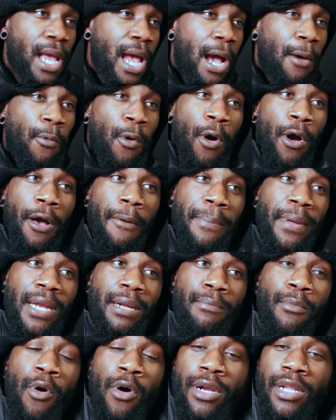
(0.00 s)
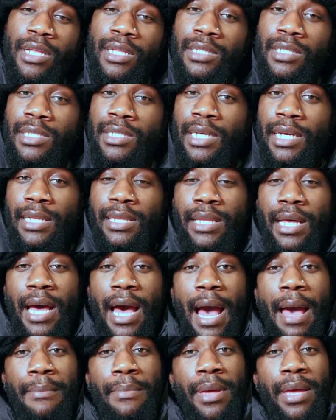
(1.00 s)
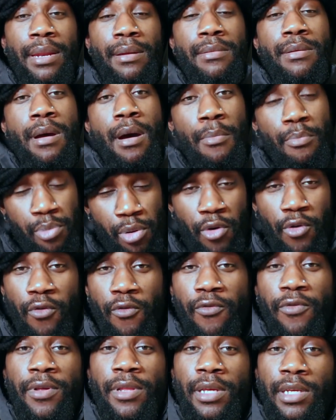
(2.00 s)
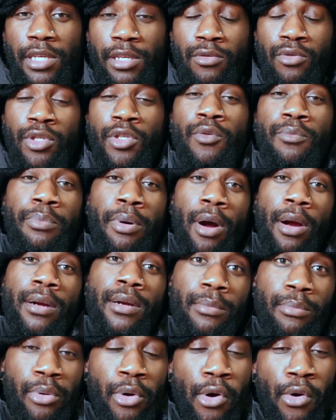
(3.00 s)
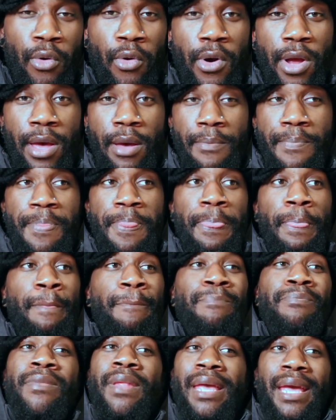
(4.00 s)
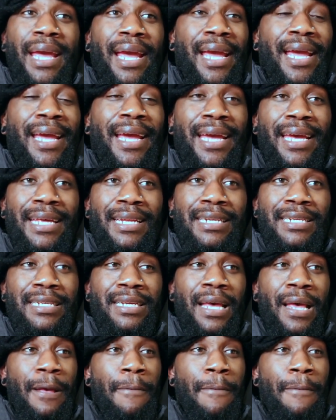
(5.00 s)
I woke up in the morning and seen that I'd been approved for the YouTube Partner Program, and